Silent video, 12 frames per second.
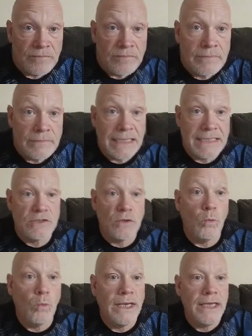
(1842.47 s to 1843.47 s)
That's a
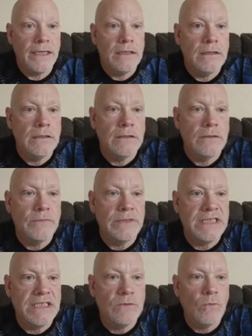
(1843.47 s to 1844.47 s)
win. We need
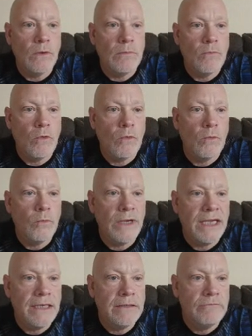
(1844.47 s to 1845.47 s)
1 more
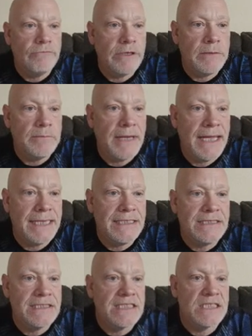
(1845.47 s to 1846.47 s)
win. Rebet and
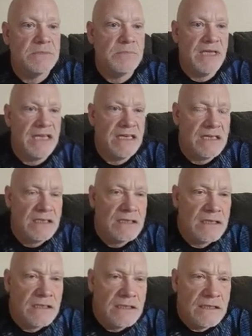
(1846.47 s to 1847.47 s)
spin.
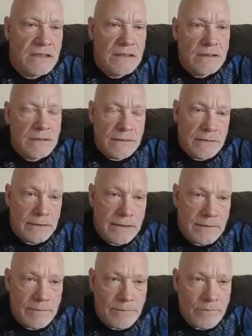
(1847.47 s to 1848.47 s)
Yep.
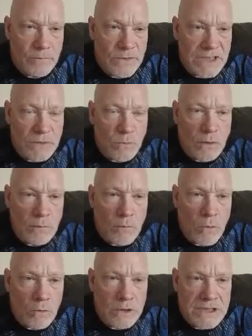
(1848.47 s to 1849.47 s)
We need 1 more
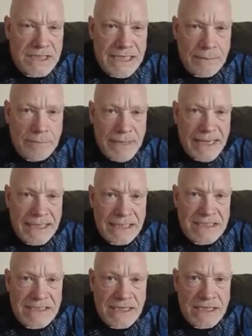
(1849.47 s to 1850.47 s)
to get back in
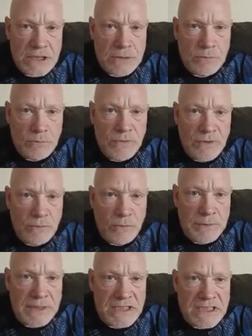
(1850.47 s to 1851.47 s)
session. Then we'll be in
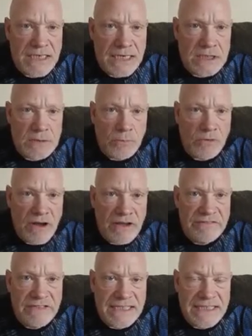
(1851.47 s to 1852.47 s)
session profit.
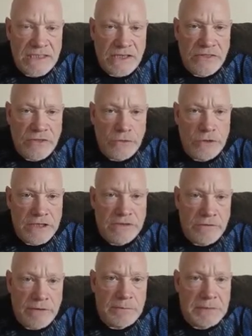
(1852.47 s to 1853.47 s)
That's a 33
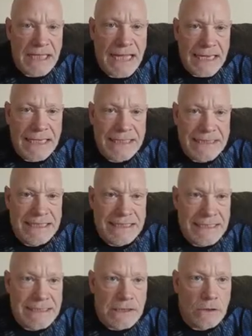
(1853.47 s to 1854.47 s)
black. I think that's a
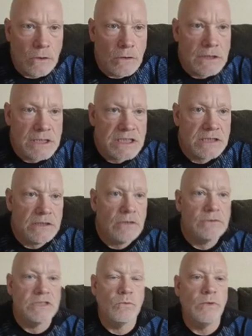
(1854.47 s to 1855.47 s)
loss. No, it's a
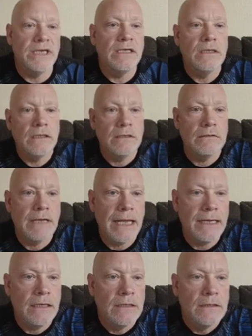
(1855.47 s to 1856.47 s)
win. Okay.
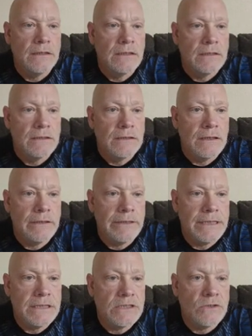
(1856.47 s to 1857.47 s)
All right.
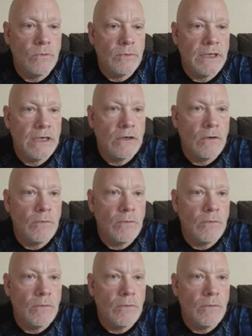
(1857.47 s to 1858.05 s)
So we're going to go.